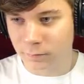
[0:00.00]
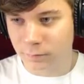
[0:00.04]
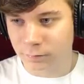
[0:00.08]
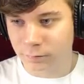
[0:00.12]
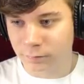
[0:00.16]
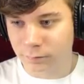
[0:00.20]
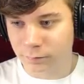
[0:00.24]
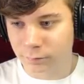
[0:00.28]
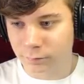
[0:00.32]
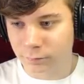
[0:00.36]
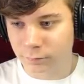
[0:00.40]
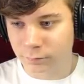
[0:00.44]

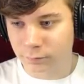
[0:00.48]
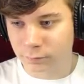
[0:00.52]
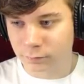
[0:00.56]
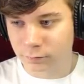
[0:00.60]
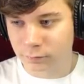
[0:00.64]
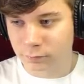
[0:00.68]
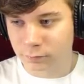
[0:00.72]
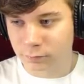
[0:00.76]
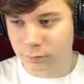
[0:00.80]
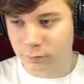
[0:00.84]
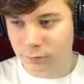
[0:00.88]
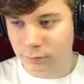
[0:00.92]

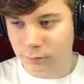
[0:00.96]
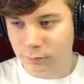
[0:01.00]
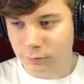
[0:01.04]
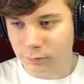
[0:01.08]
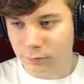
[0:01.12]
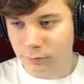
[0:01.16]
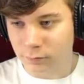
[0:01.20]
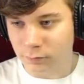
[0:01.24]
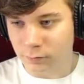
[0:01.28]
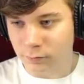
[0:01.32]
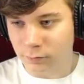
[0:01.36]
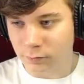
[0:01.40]

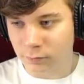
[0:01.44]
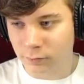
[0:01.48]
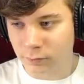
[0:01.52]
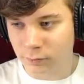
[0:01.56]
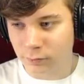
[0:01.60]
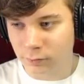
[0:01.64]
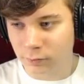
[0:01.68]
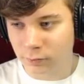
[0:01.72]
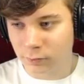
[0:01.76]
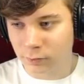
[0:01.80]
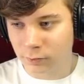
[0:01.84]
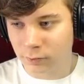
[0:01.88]

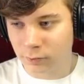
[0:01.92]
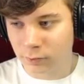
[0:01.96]
(no one is talking)